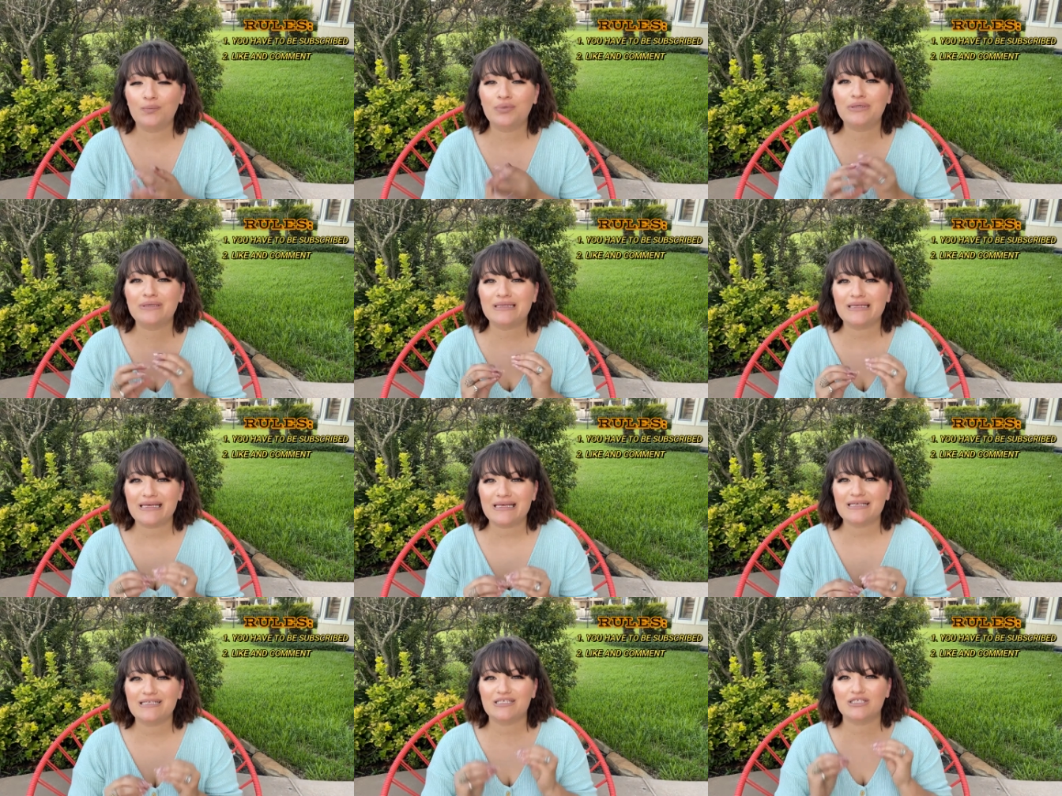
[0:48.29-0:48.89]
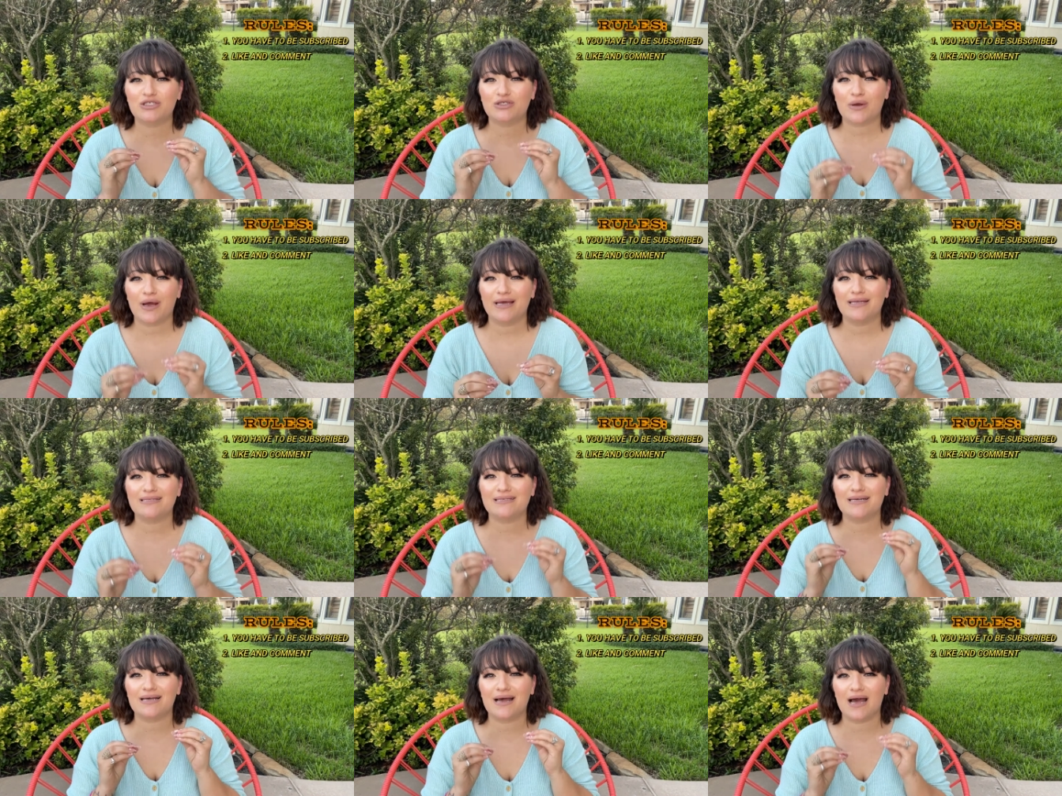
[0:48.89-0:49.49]
Please try
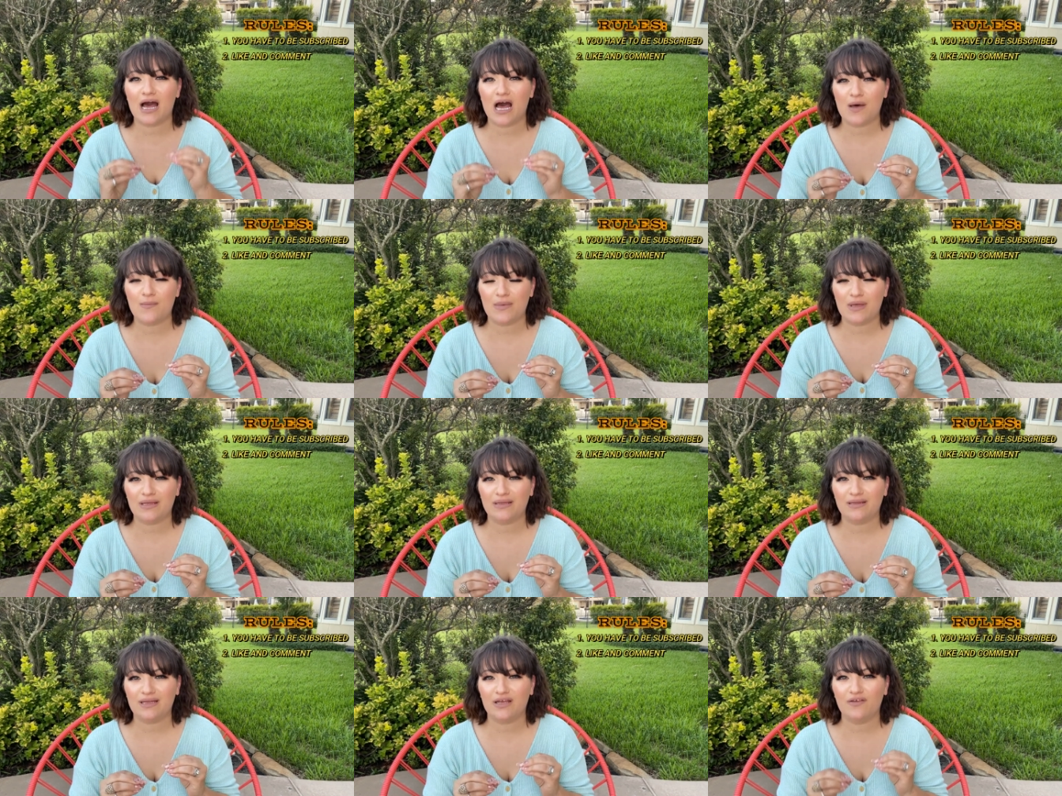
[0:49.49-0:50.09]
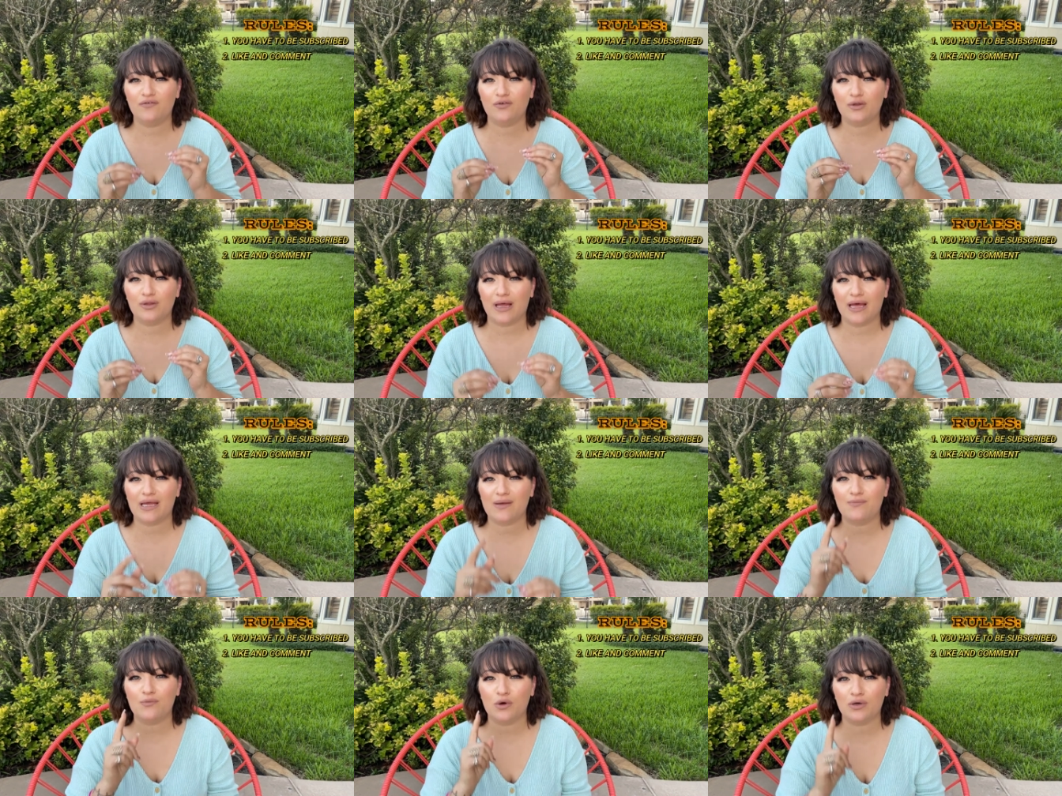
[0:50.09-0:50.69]
to comment if you
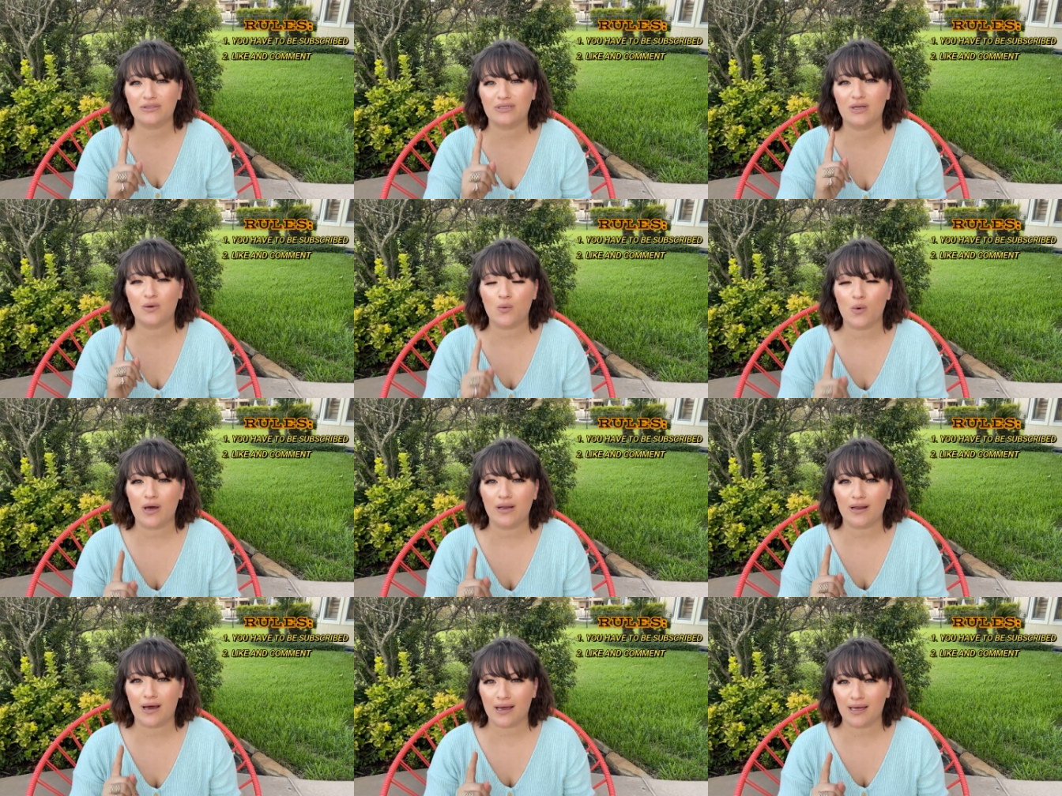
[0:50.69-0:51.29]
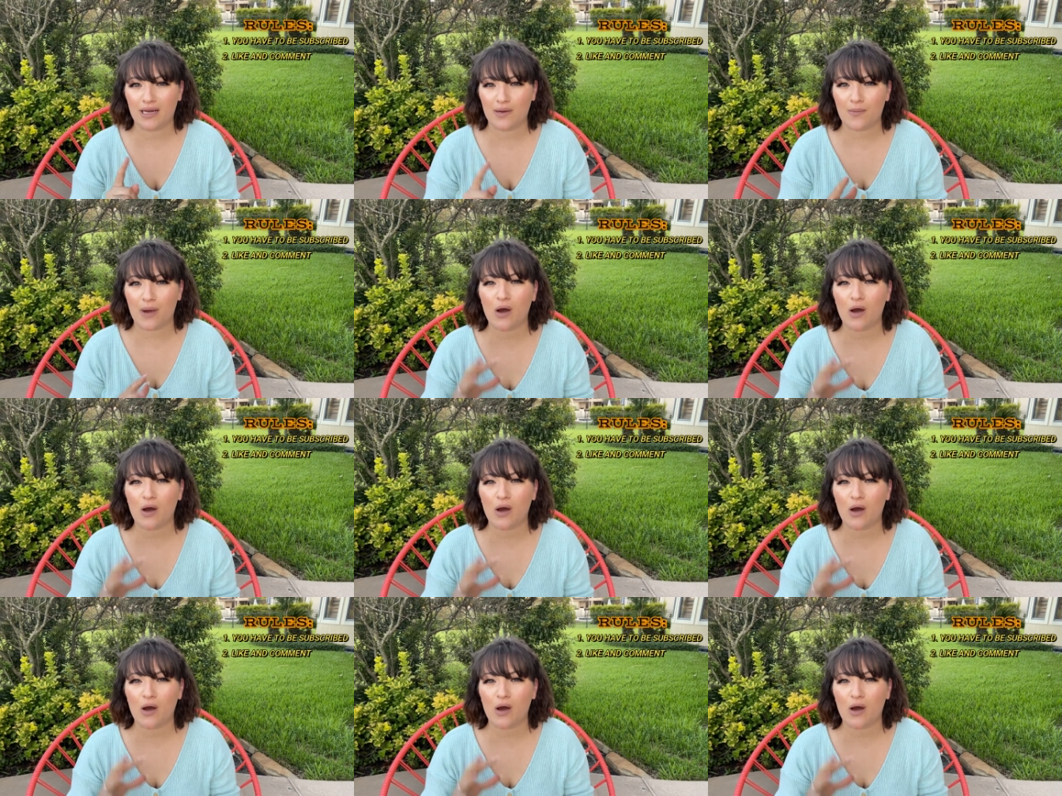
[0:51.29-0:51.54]
like more than one item.